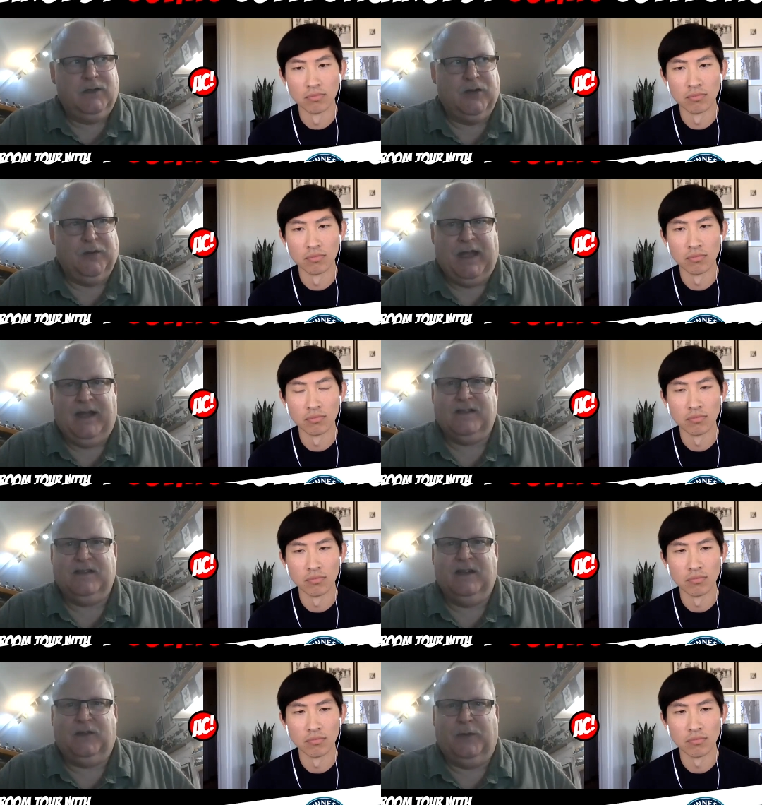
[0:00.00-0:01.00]

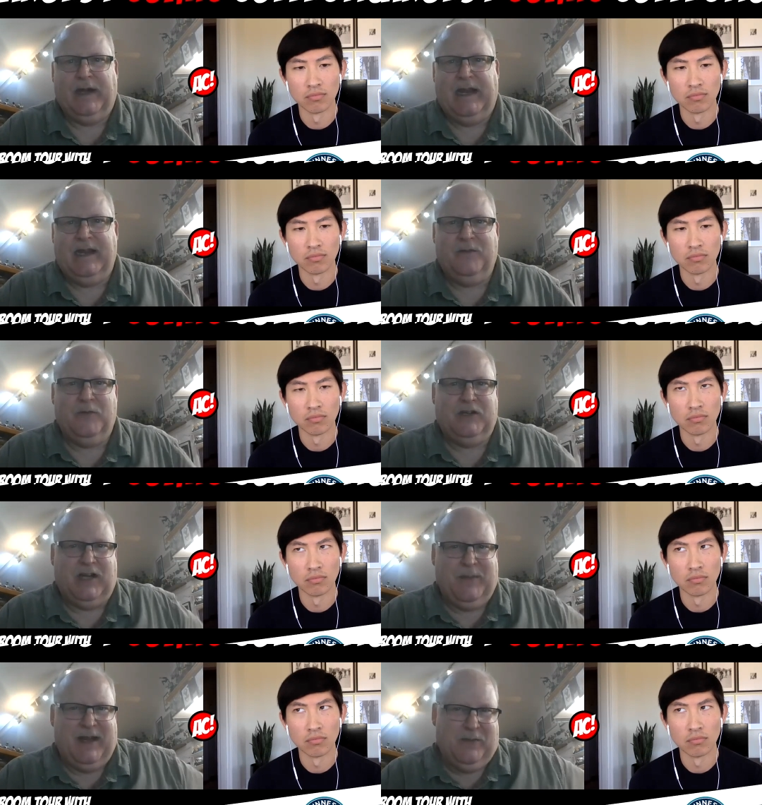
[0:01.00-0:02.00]
Speaker 1: 2003, which
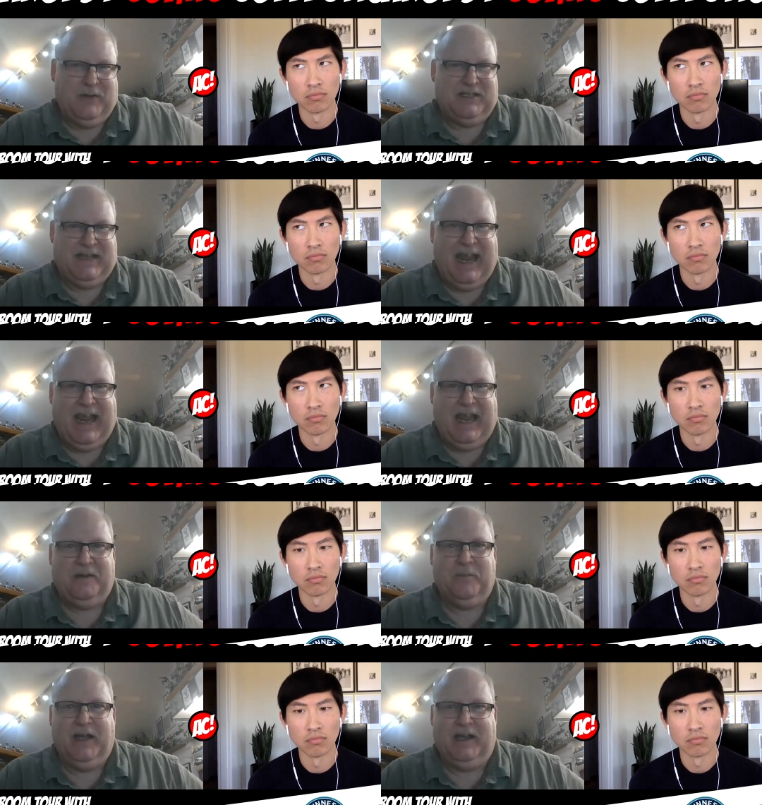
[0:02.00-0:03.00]
I mean, he was
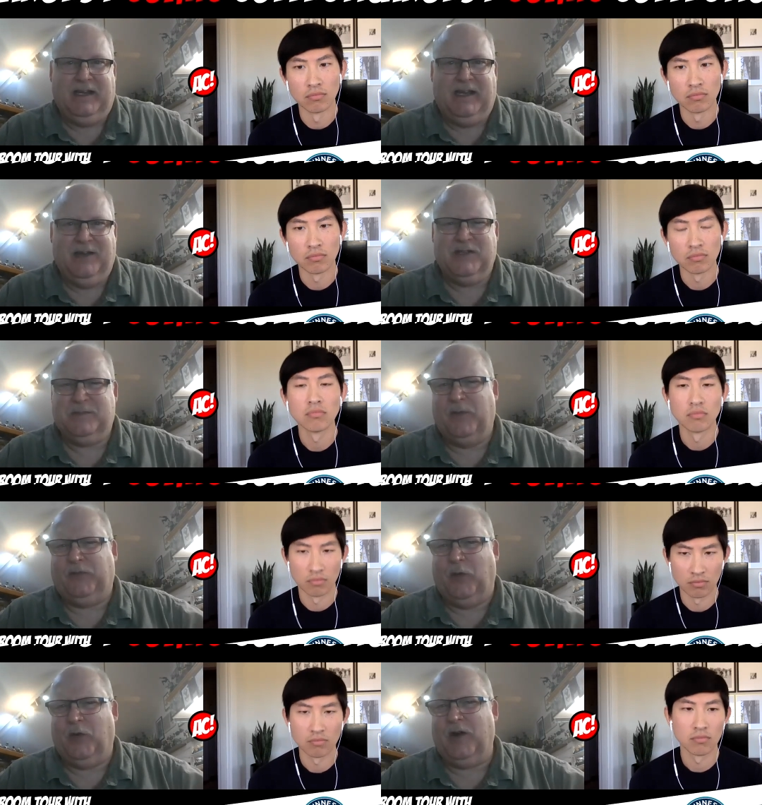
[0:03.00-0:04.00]
Stan, but it was
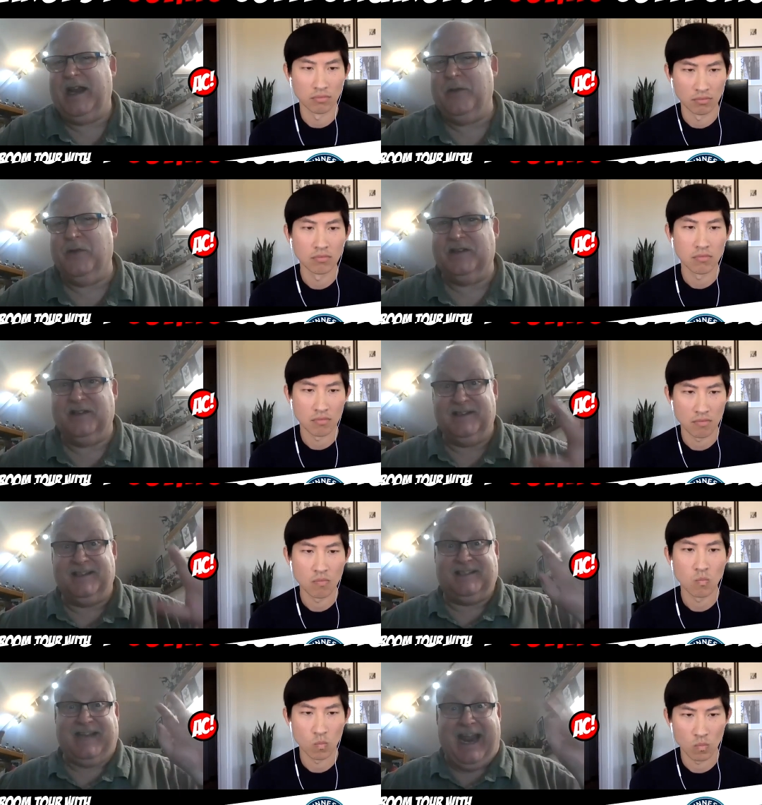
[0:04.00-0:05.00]
before he was
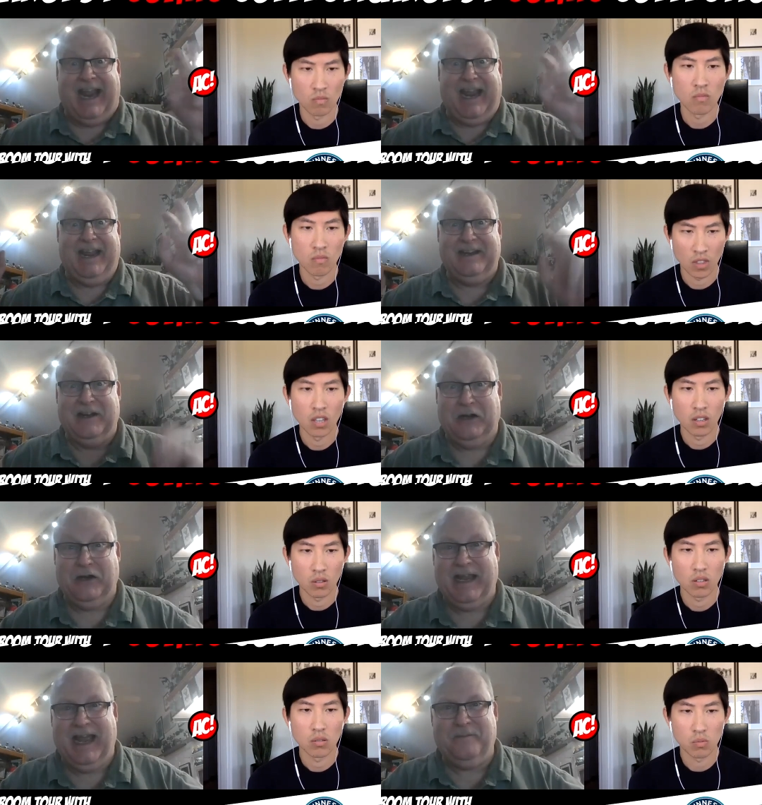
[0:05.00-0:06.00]
Stan. You know,
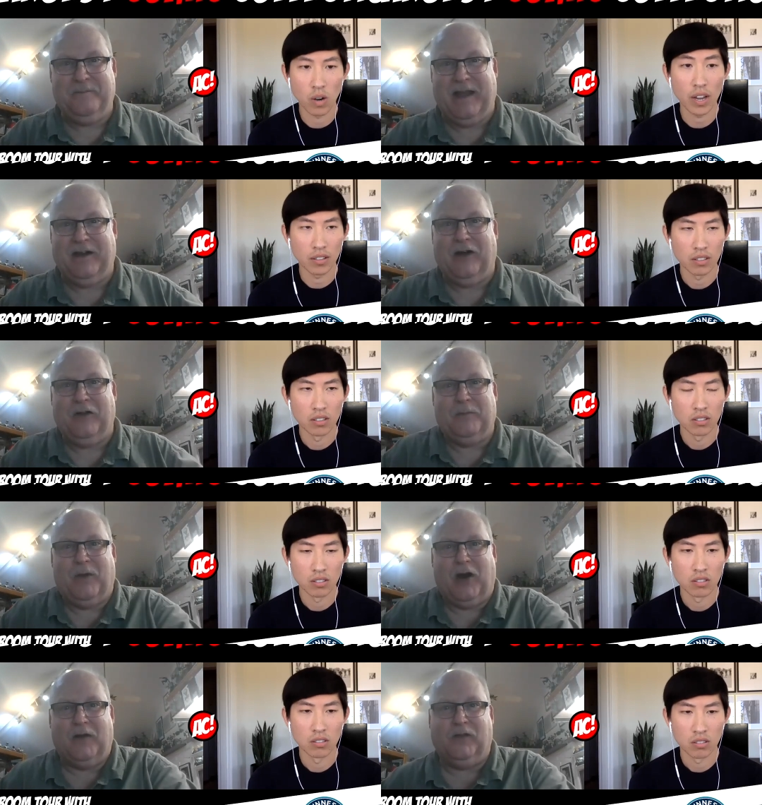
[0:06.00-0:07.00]
he hadn't been right. in all the
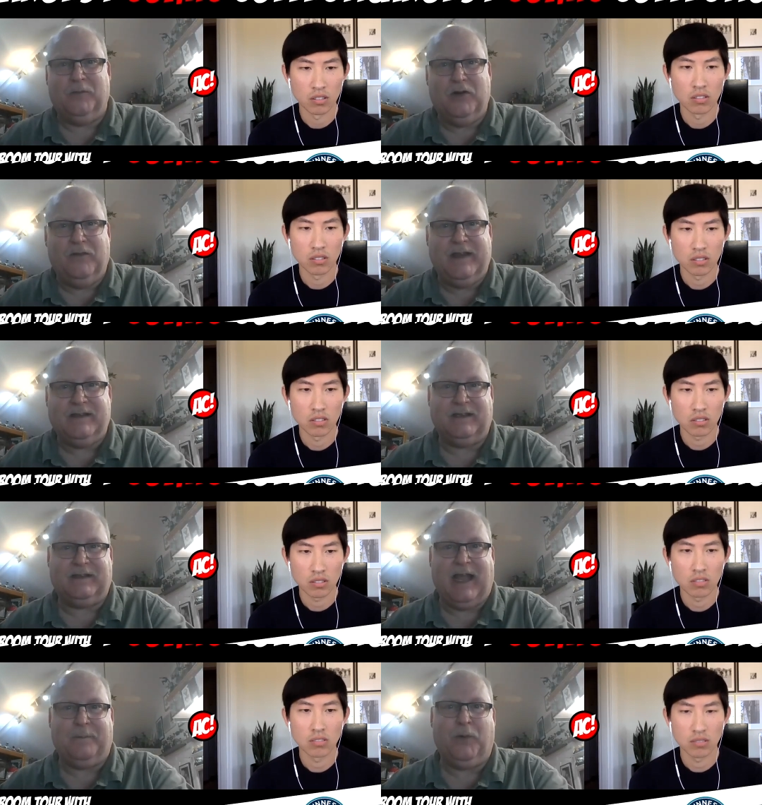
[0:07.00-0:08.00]
Marvel movies
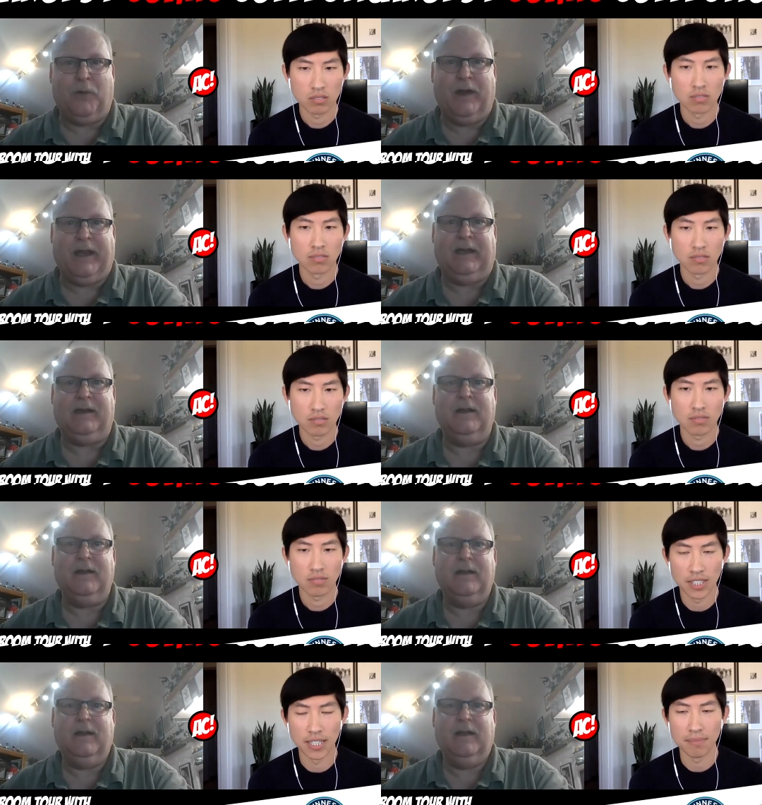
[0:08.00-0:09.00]
at that point.
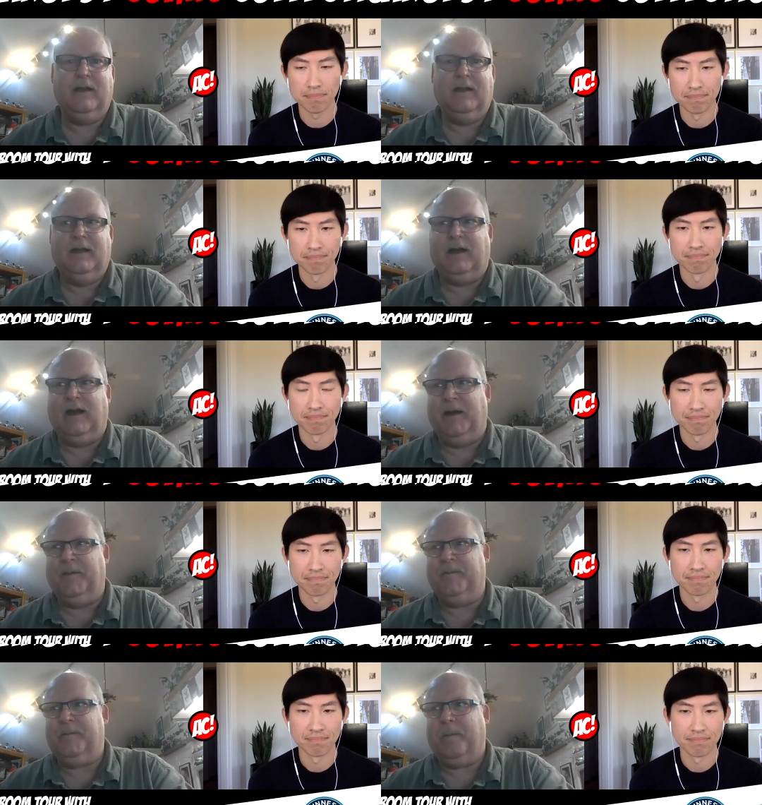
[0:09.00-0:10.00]
Yeah.
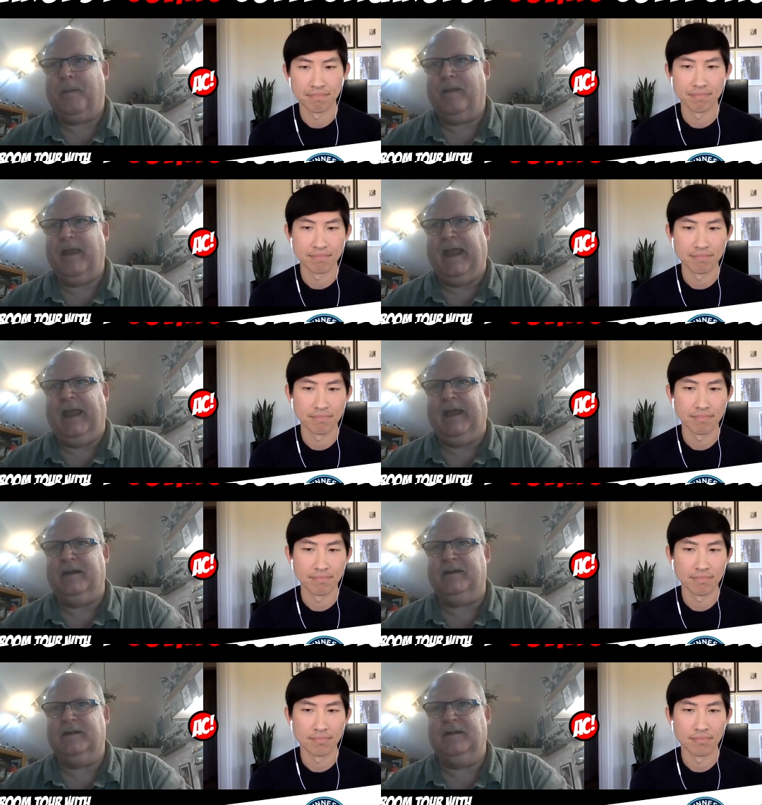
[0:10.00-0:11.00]
Um,
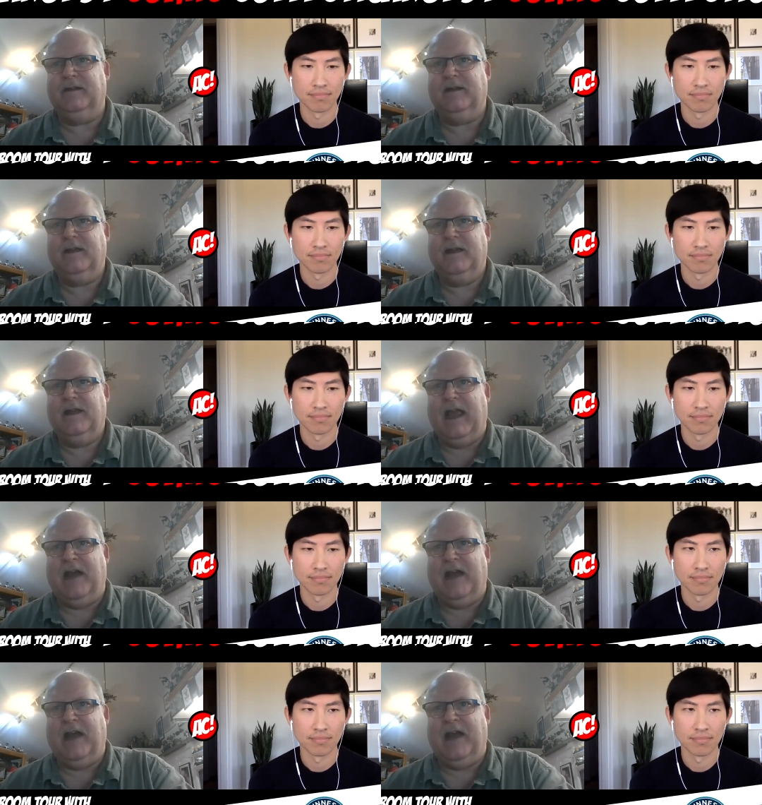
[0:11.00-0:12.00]
and
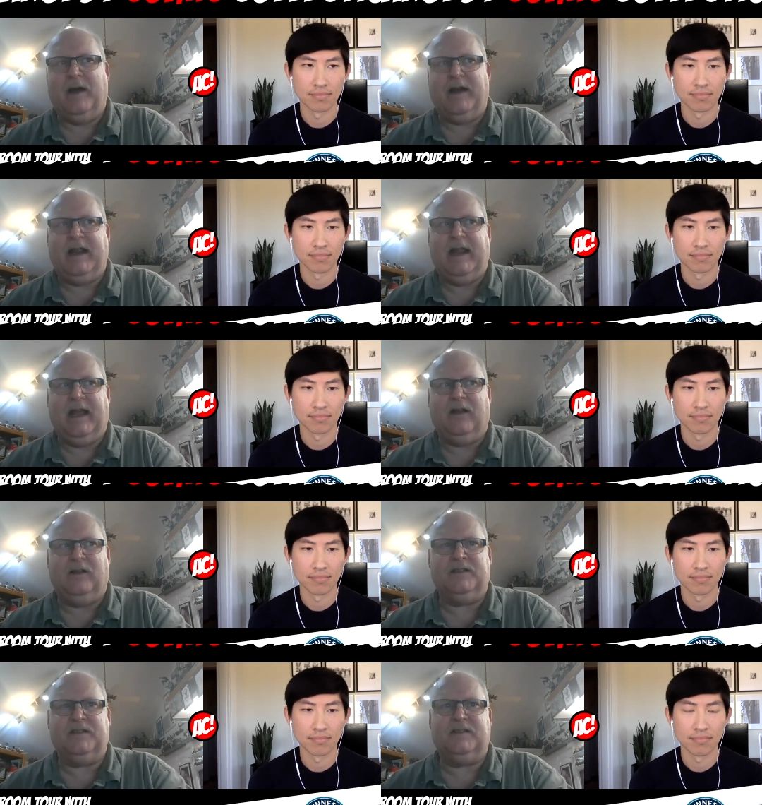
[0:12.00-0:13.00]
everybody
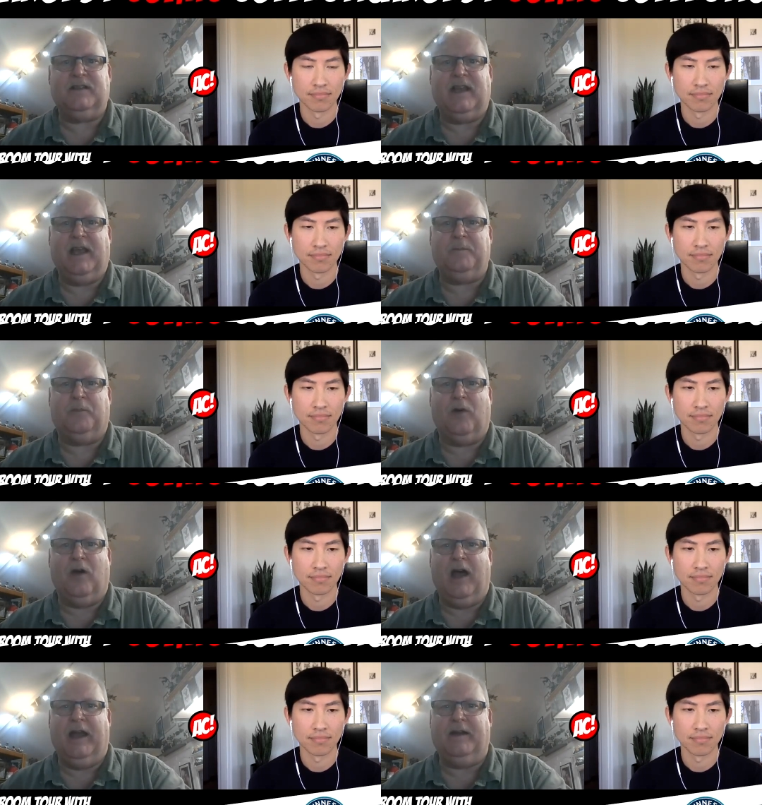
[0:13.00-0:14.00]
else had
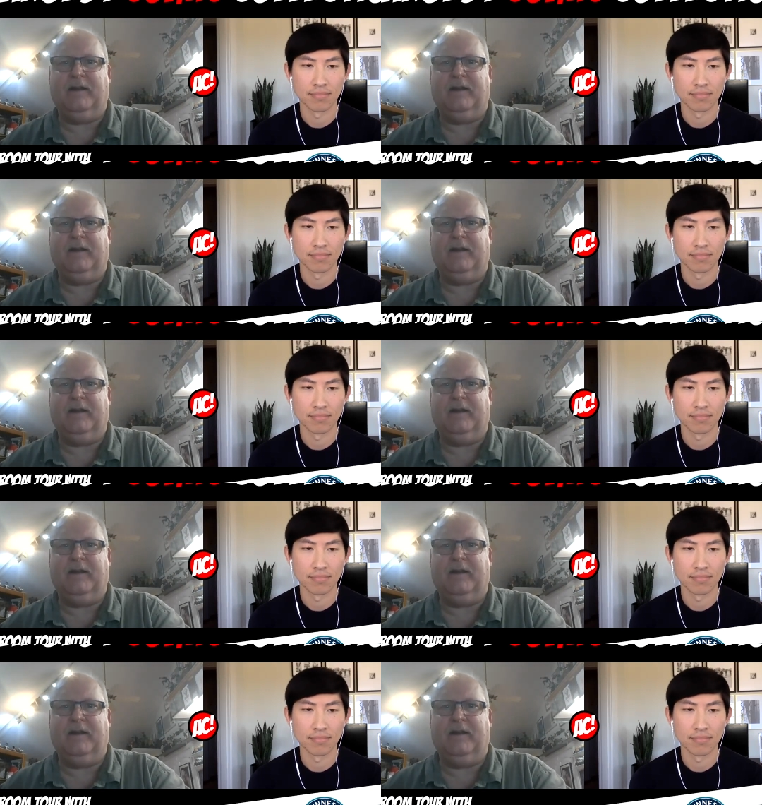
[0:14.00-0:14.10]
brought.